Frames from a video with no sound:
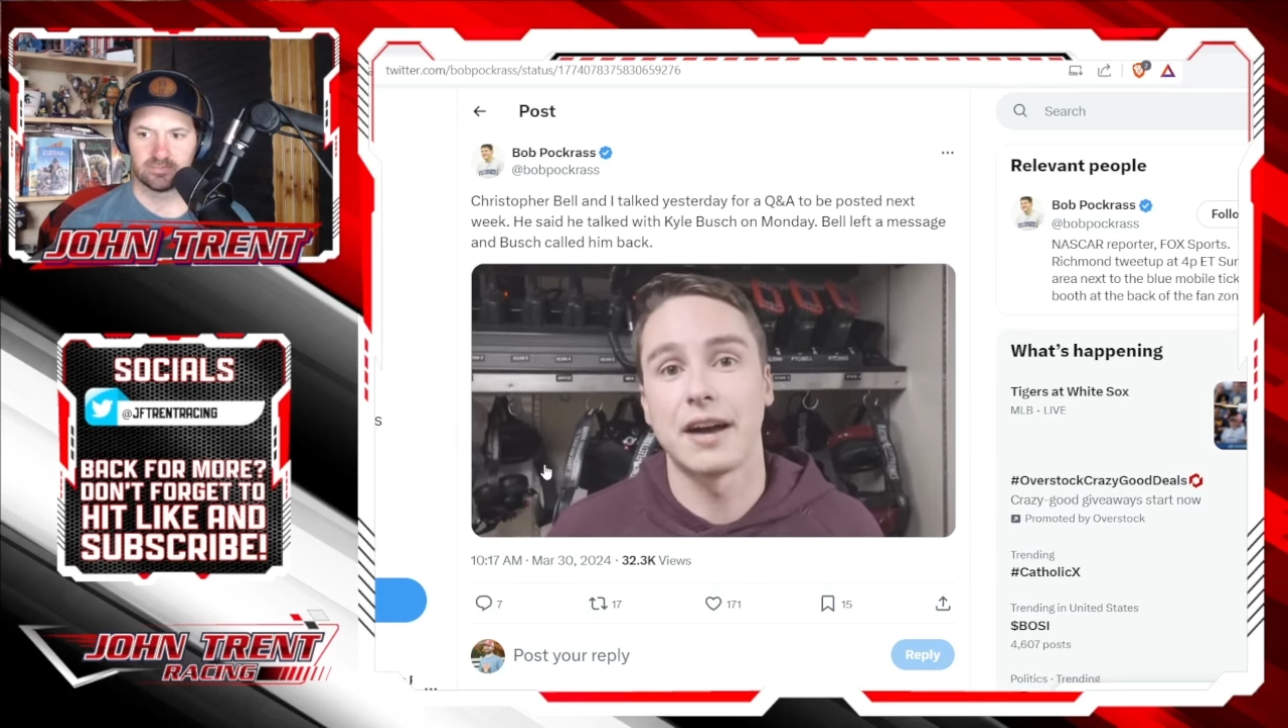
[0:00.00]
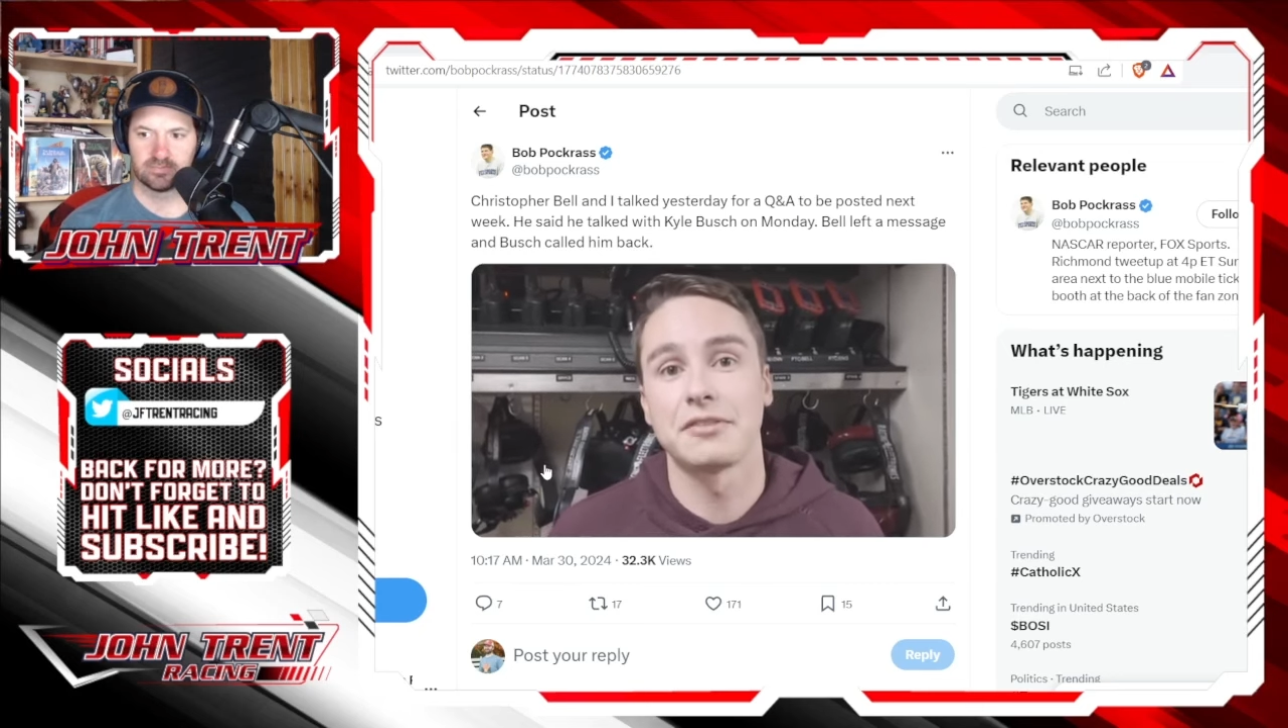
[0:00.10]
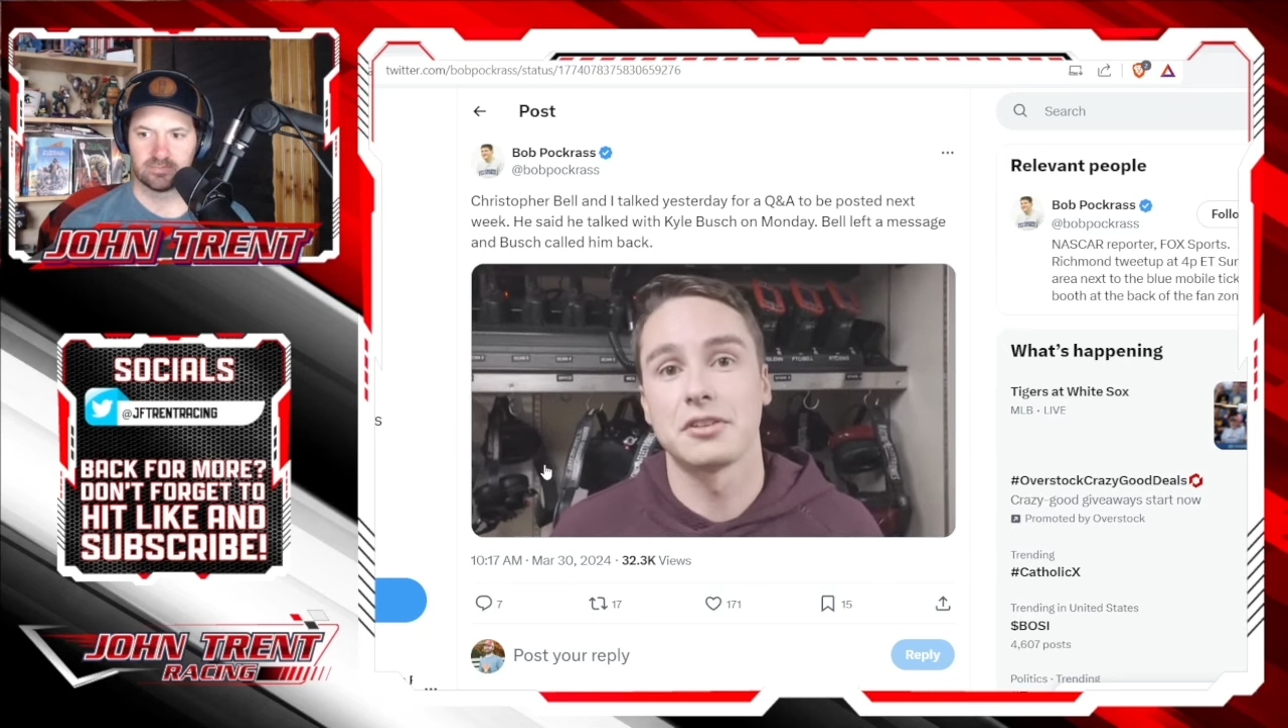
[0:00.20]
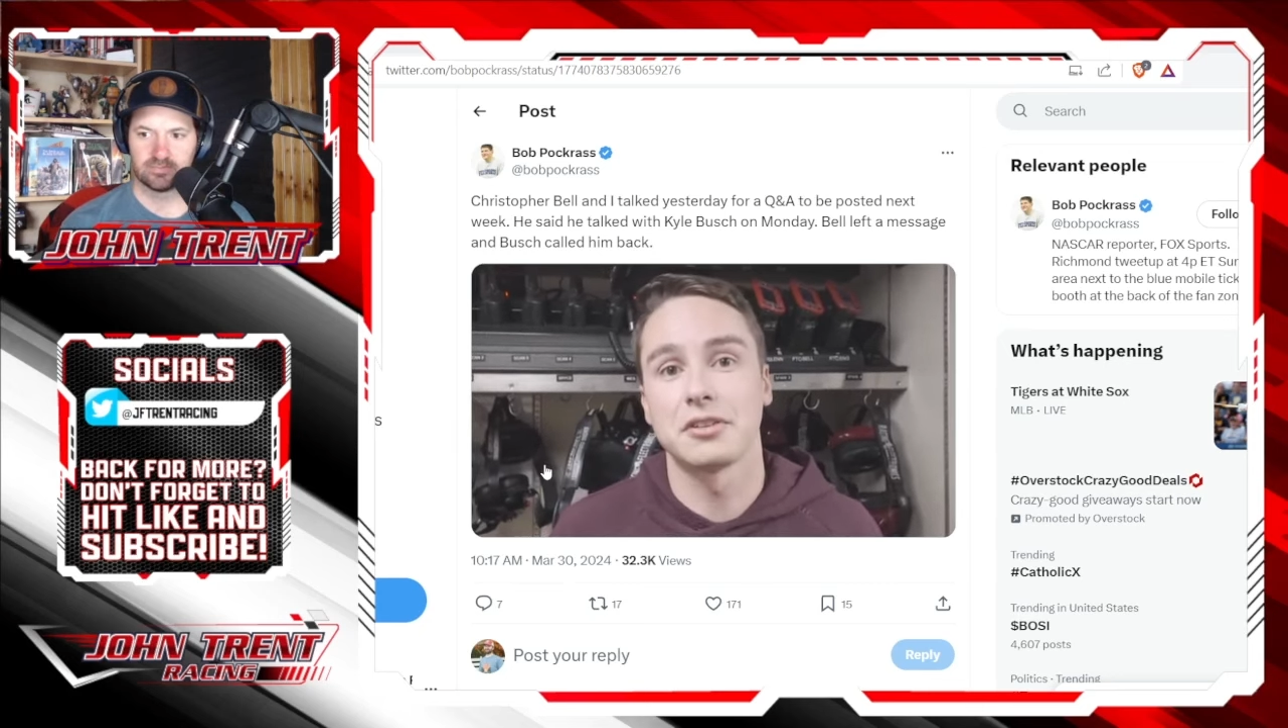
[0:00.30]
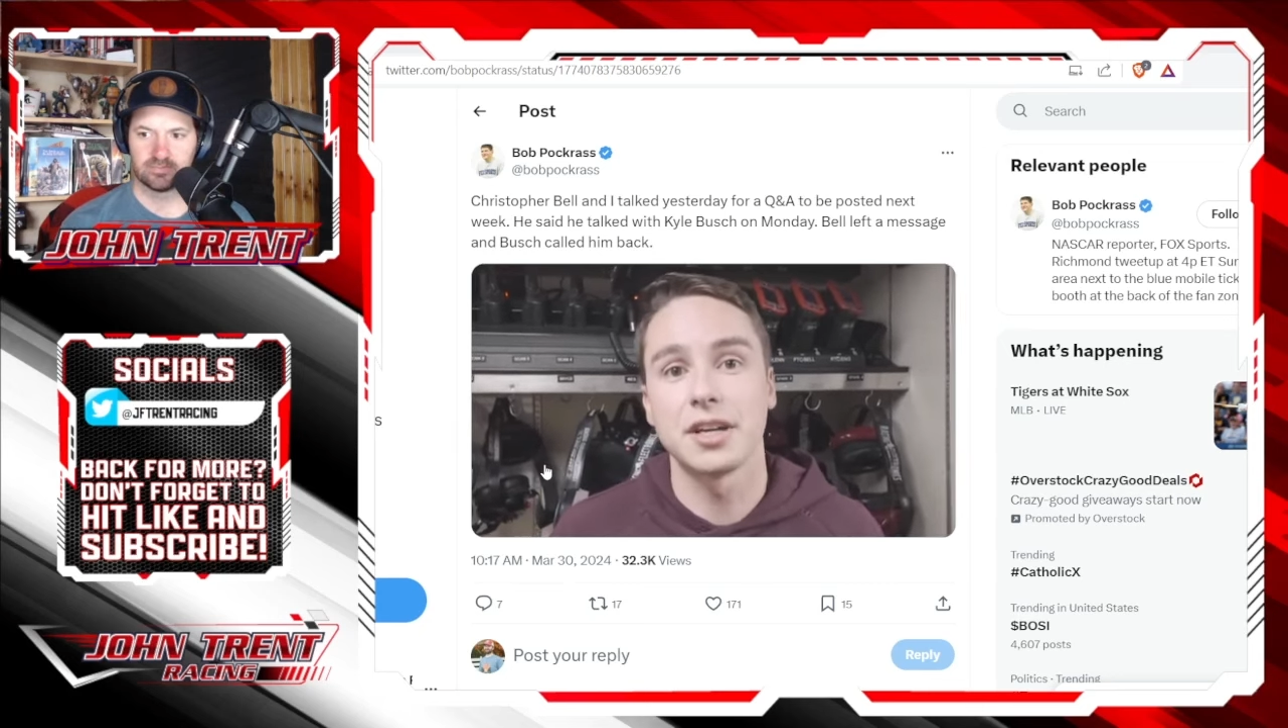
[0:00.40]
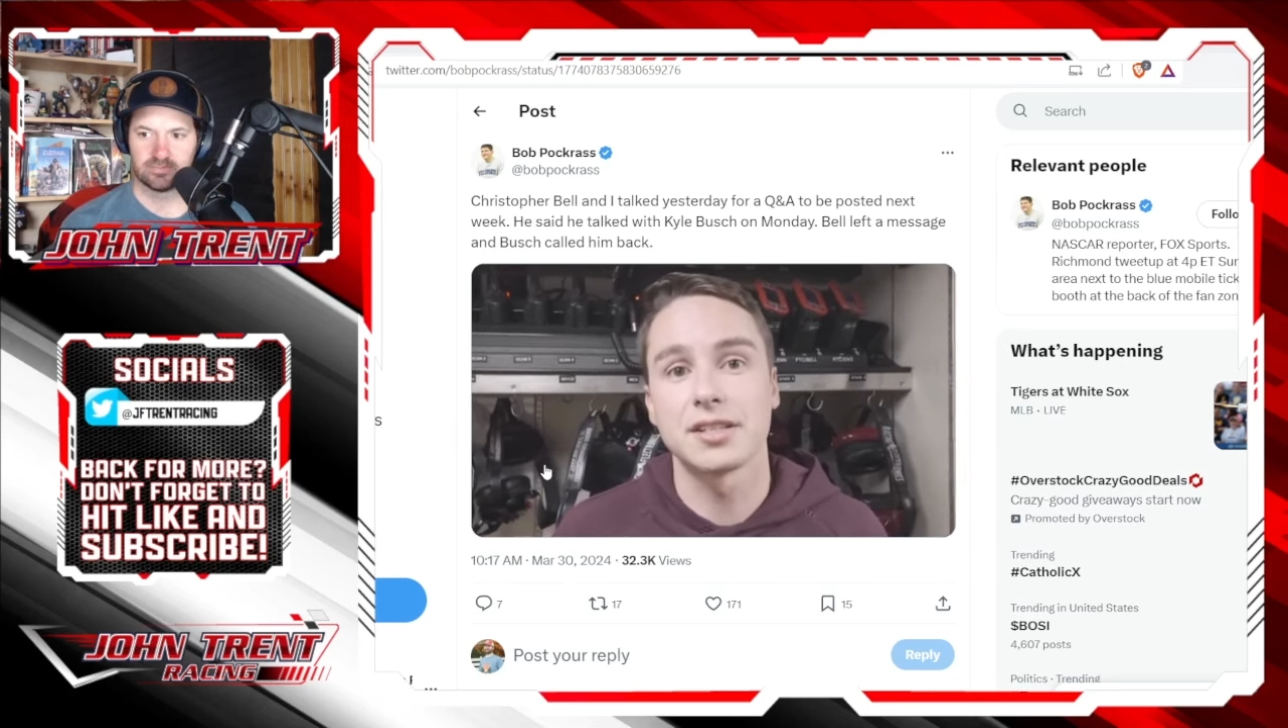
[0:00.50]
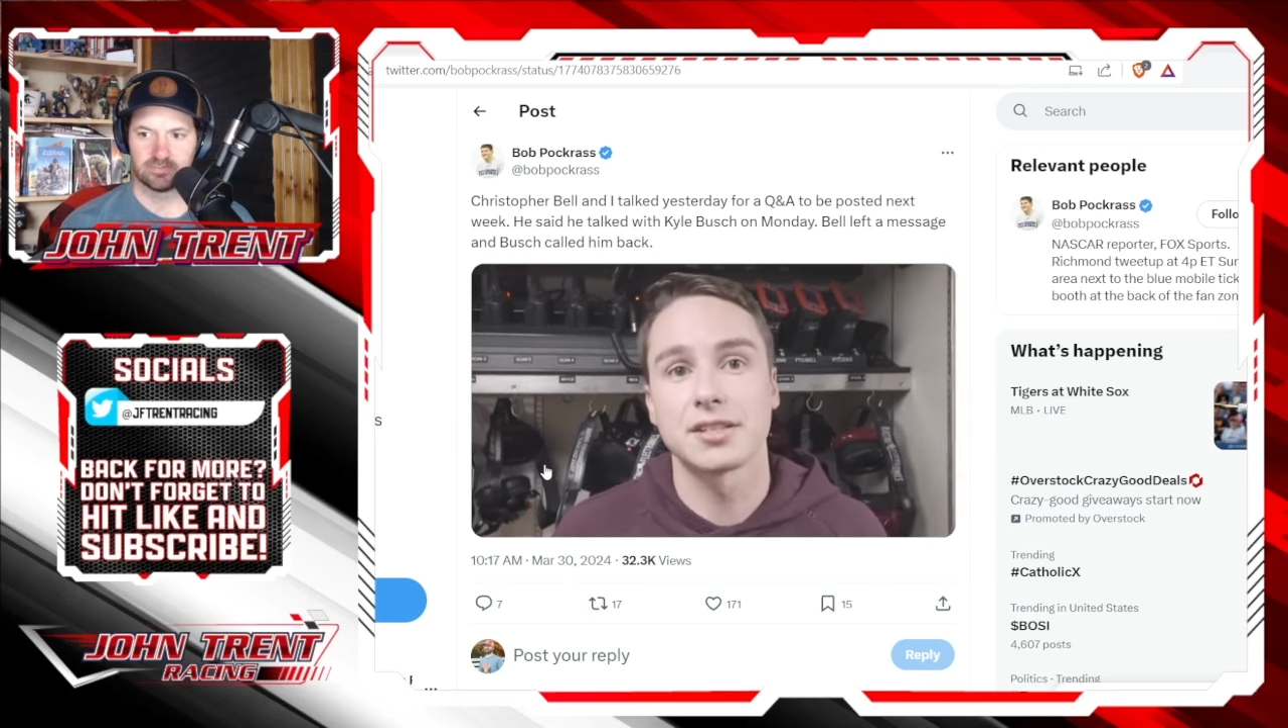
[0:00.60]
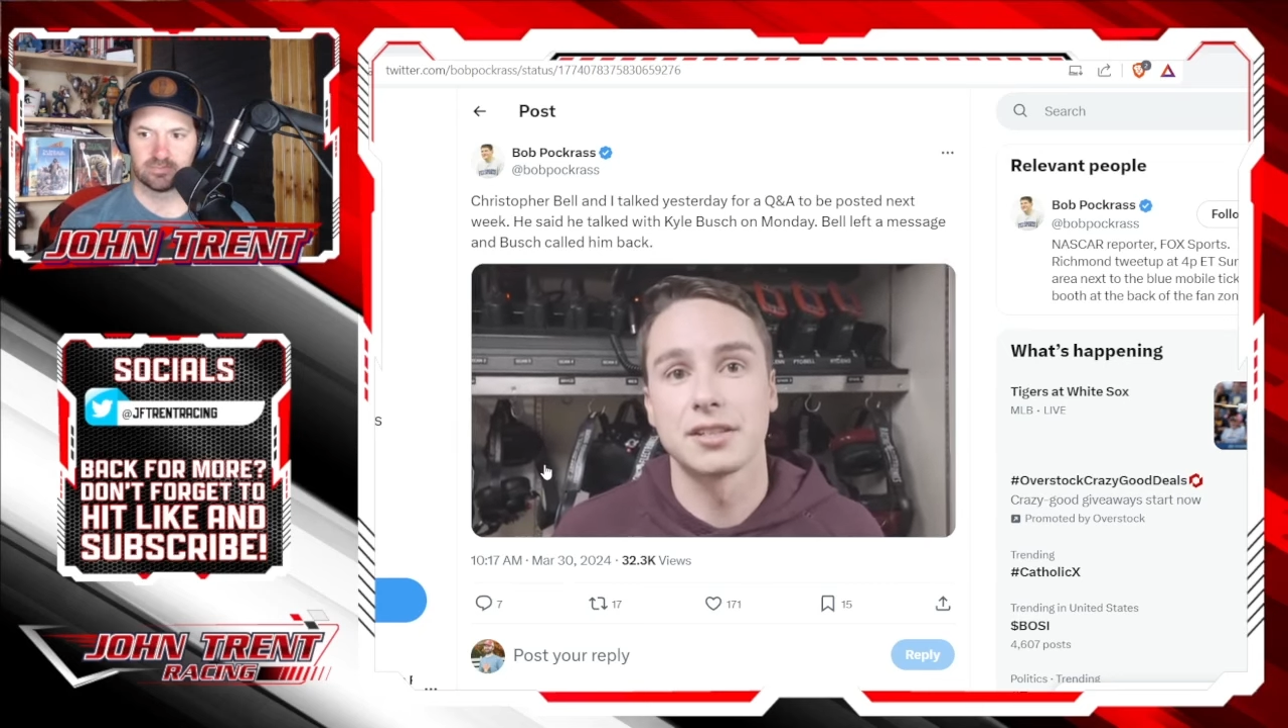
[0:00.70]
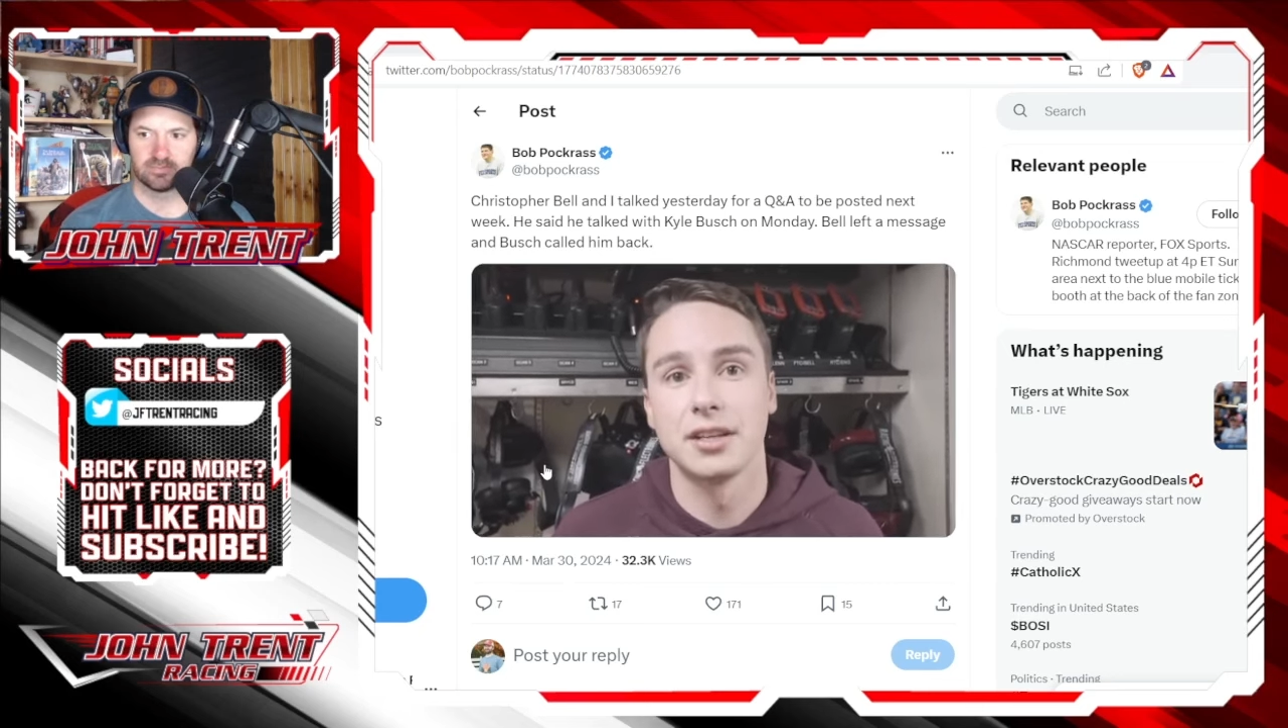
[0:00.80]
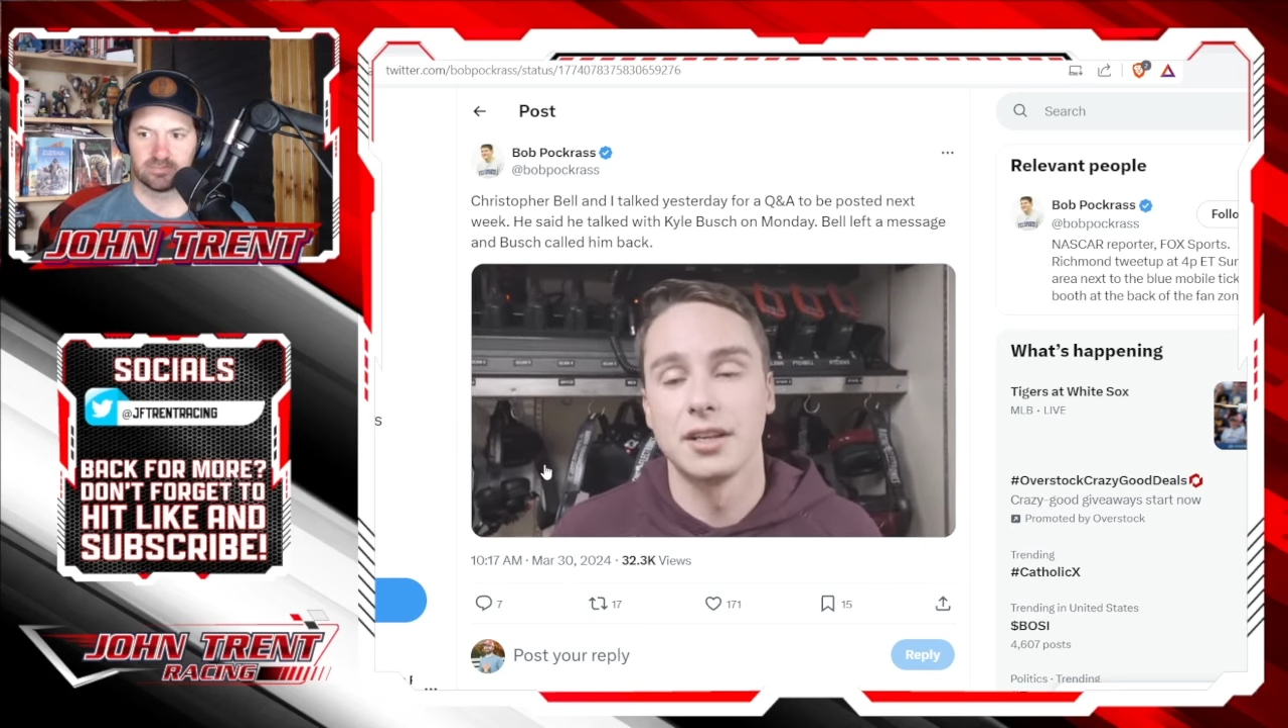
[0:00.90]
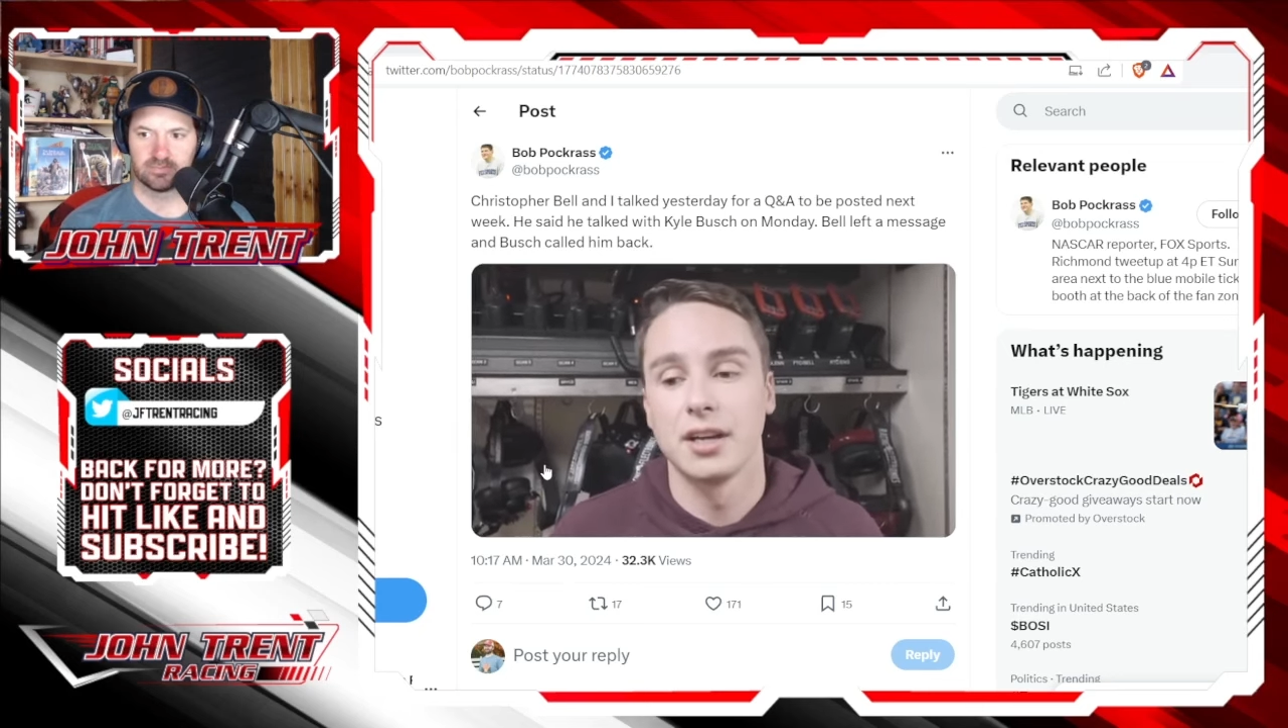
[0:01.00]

after the race.